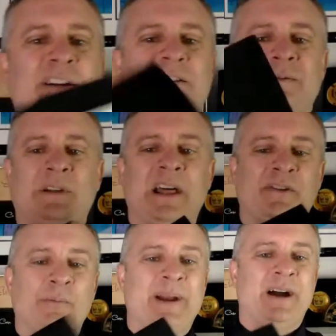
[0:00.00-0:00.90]
of it. It's
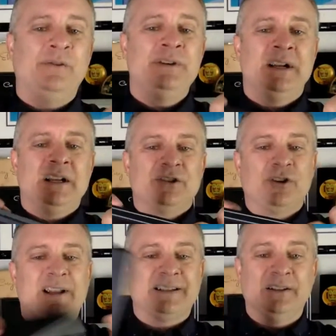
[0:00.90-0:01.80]
leather bound.
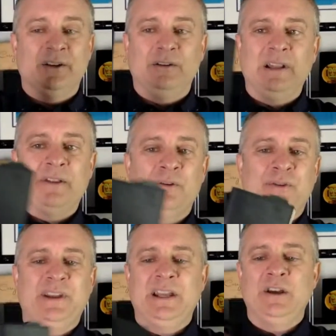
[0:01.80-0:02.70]
So it has a little leather
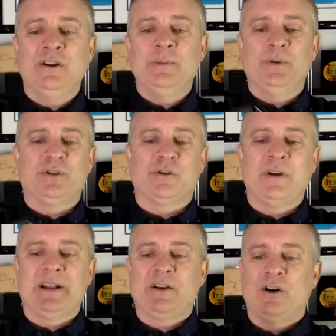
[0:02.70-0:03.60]
thing here. You put your
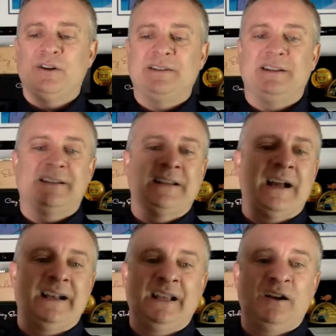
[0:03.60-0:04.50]
credit cards
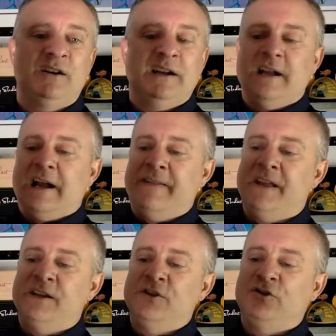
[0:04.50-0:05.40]
inside here, and
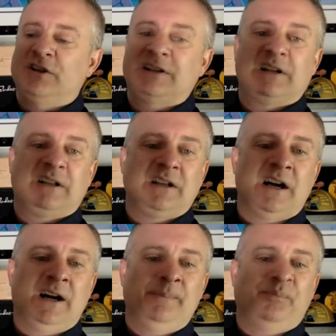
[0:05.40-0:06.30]
then you just
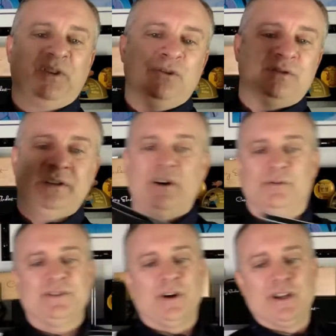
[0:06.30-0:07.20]
use
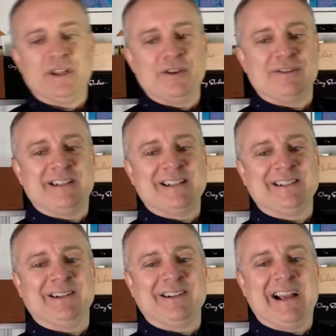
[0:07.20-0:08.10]

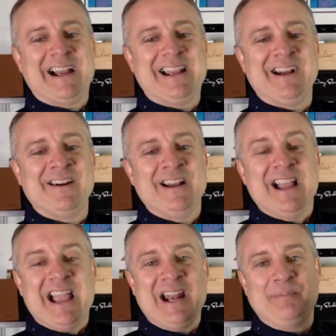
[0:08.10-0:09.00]
this little guy here,
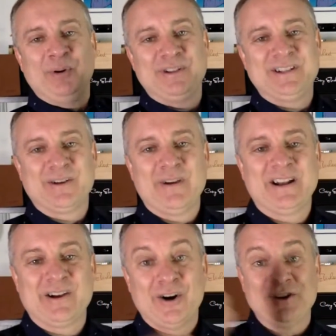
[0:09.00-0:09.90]
and it puts the
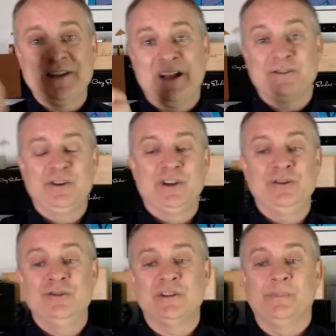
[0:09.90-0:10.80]
credit cards out so you
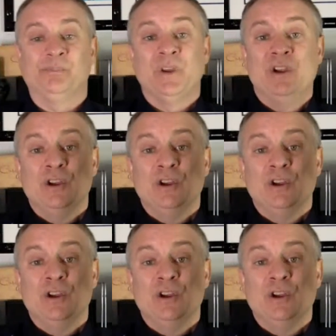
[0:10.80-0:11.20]
can use them.